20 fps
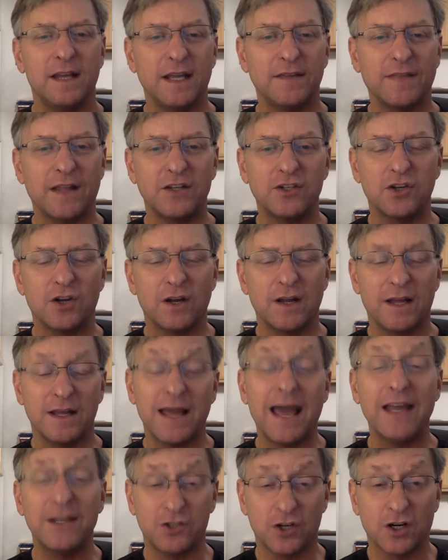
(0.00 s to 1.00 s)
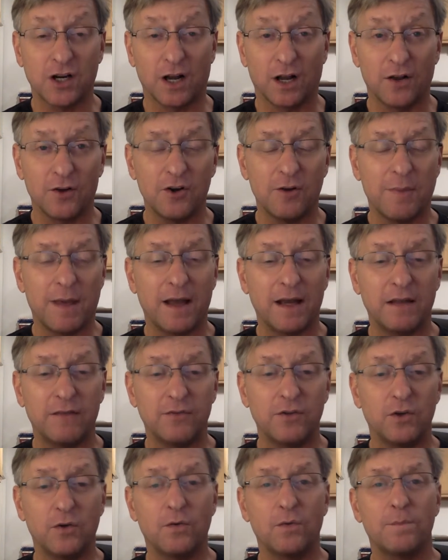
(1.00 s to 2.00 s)
as you're going to learn about
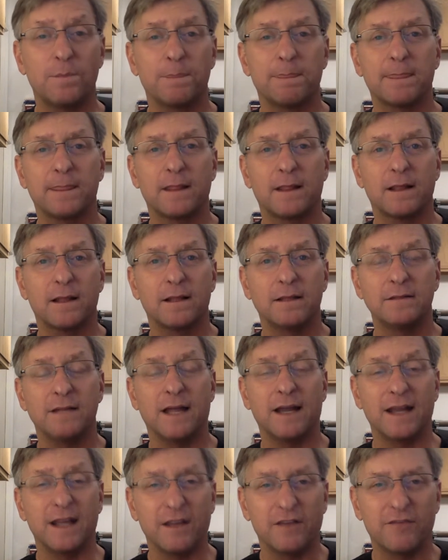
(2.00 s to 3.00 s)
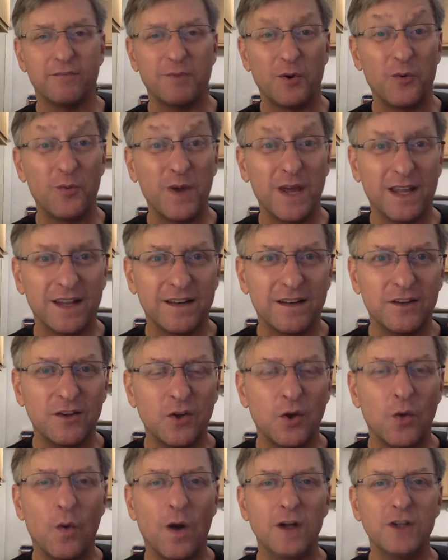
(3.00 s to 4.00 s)
if you, not if, but when
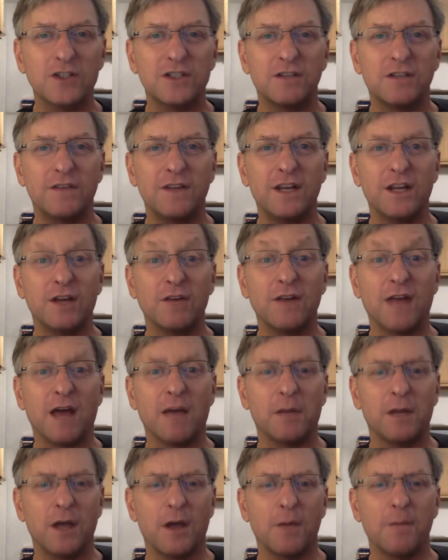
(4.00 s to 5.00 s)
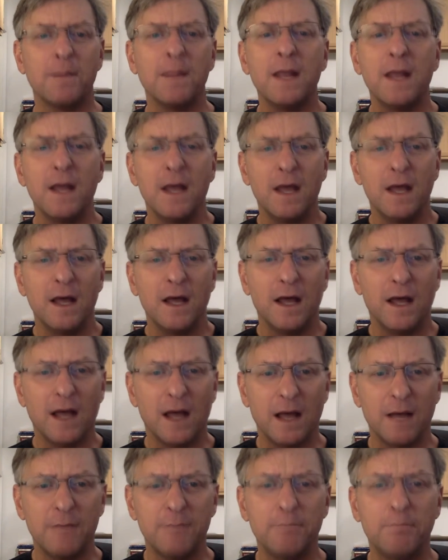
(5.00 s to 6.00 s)
you watch the video down below.
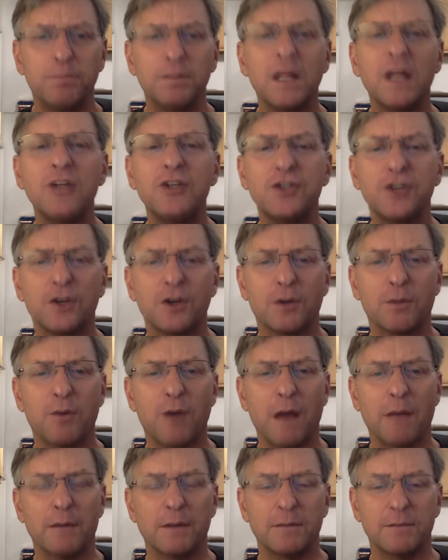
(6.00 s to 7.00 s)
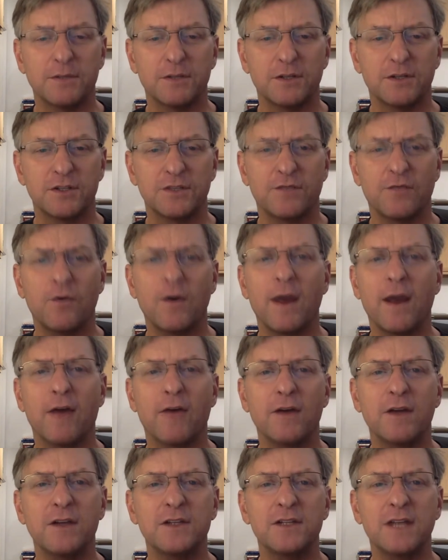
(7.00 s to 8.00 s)
Blood sugar problems. There's four
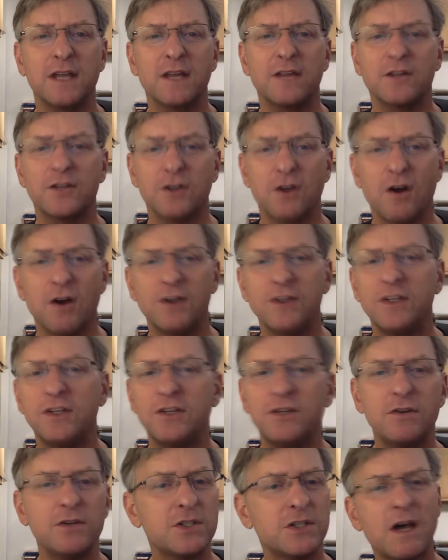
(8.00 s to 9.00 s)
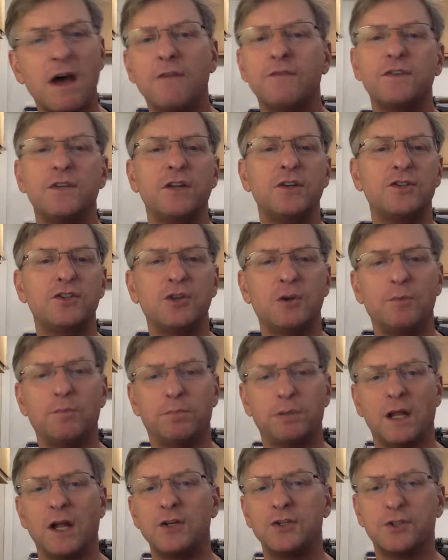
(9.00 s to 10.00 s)
areas. Again, there's hard tissue, soft tissue,
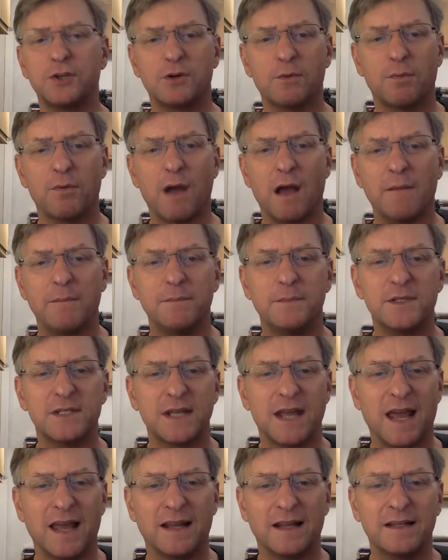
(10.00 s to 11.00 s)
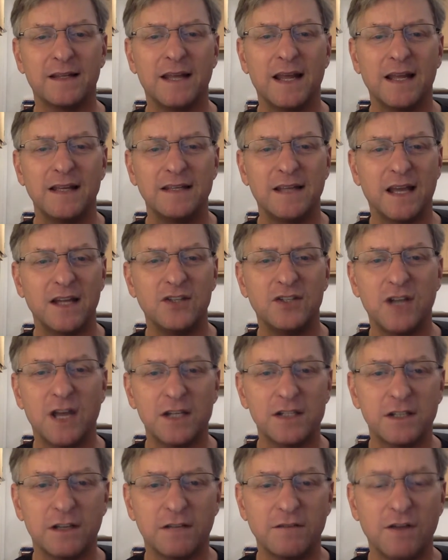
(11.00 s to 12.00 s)
blood sugar problems, and
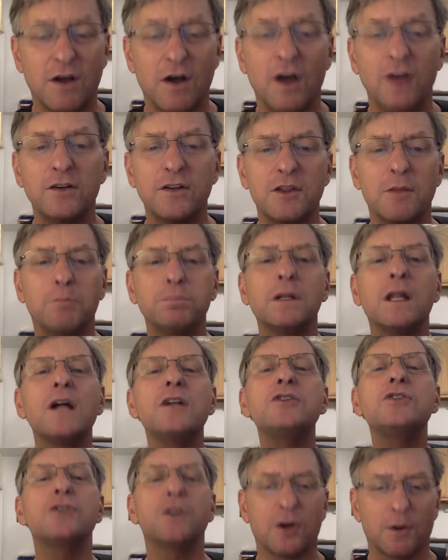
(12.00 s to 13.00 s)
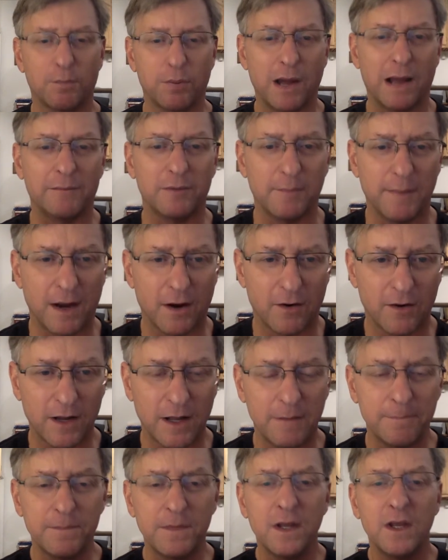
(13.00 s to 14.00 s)
digestive. Now, under the blood sugar problem area,